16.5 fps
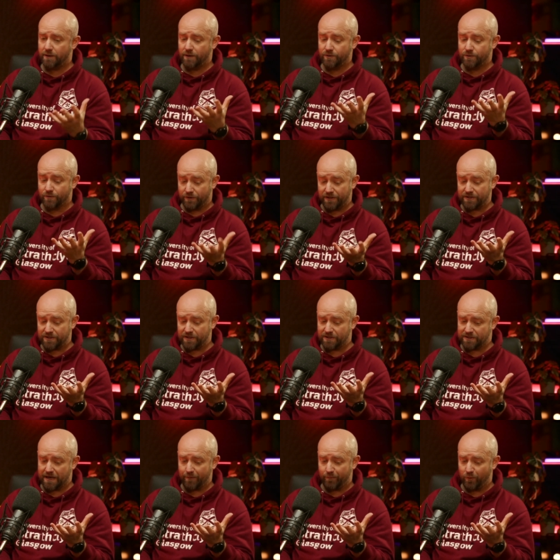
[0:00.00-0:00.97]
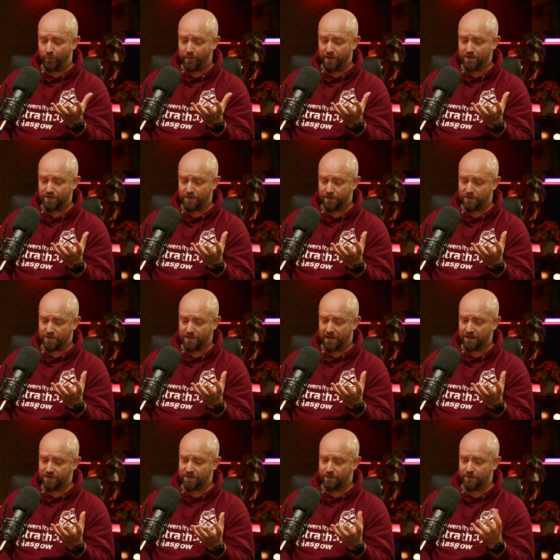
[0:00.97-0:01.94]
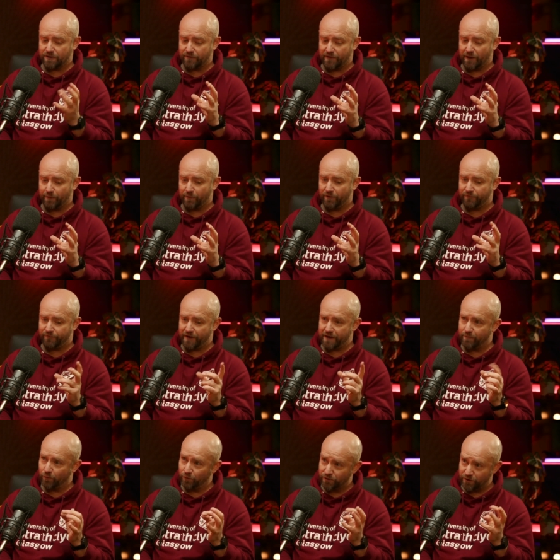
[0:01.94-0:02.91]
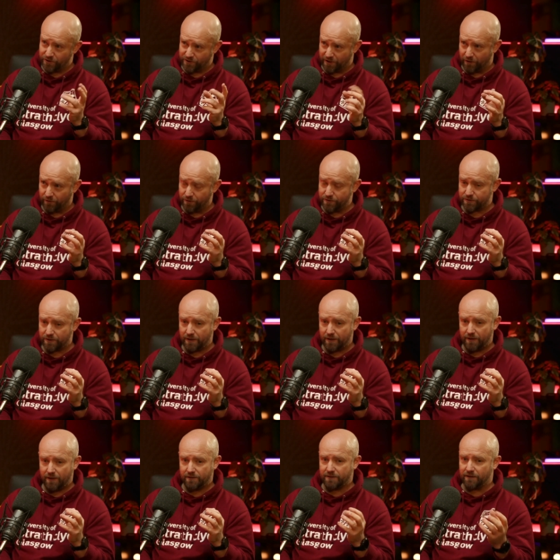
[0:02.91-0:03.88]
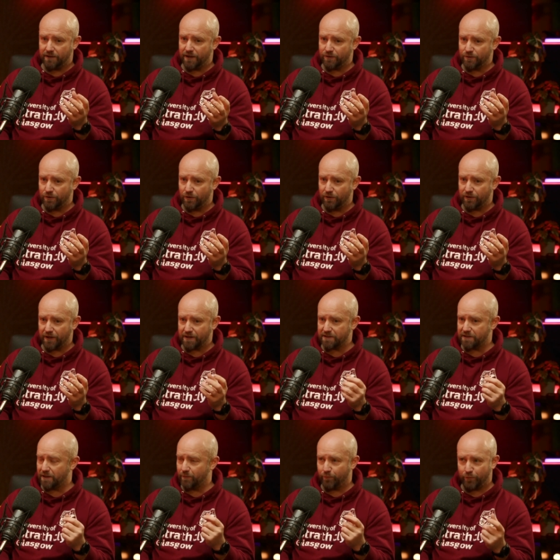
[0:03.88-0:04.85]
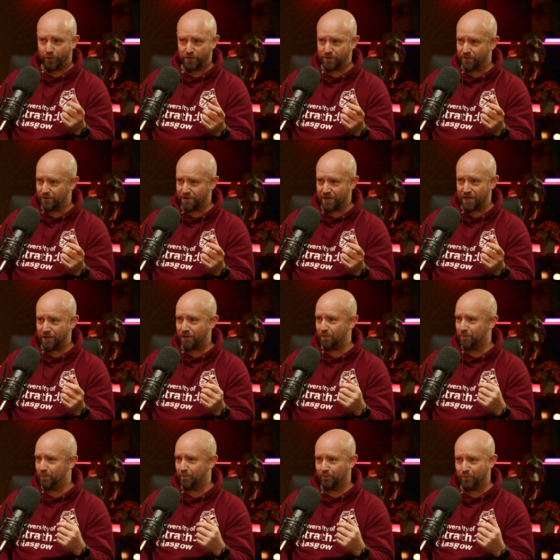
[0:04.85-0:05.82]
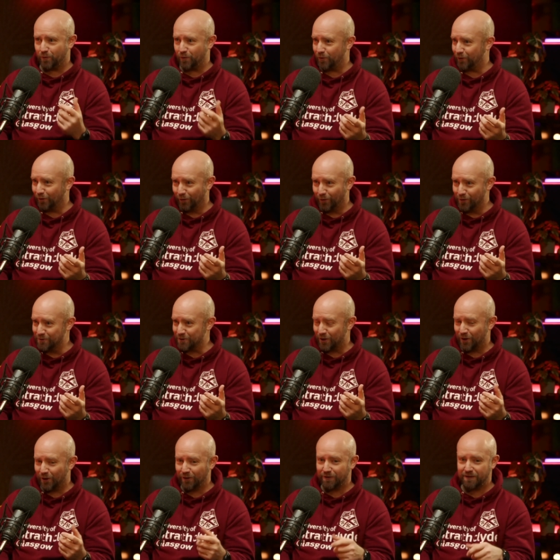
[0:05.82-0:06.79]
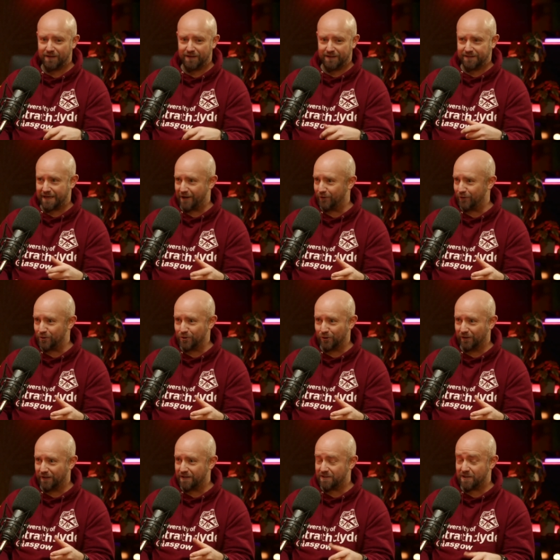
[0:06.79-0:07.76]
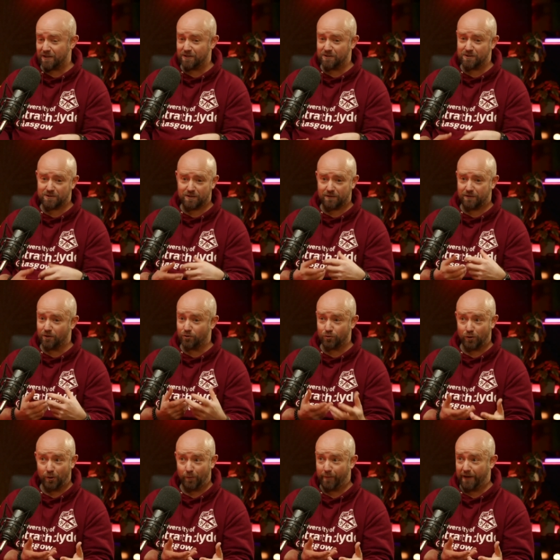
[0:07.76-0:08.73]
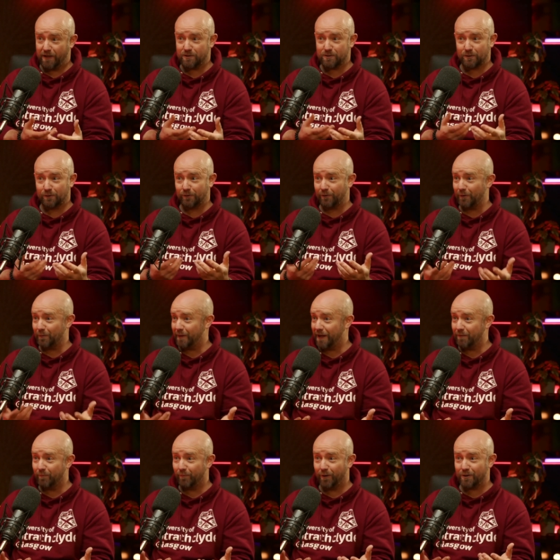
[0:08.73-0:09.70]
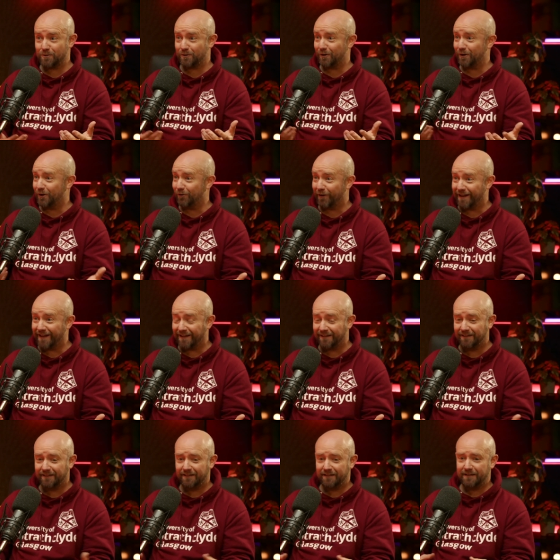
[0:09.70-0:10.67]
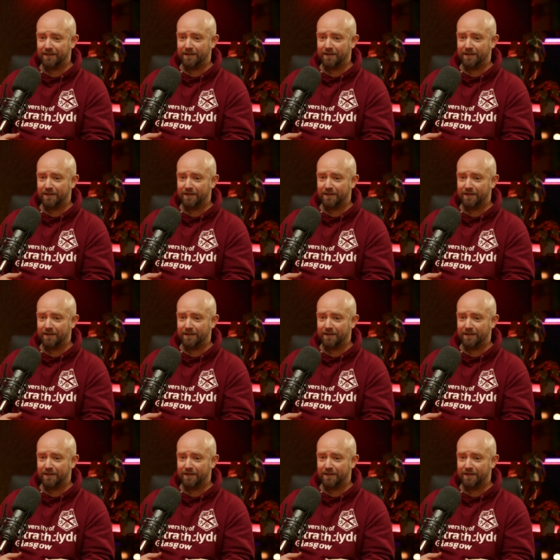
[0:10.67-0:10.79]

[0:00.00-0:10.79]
So this example means that the child's development of fine motor skills to learn to do things like brush their teeth, put their clothes on, tie their shoelaces, control a pencil or a paintbrush or a crayon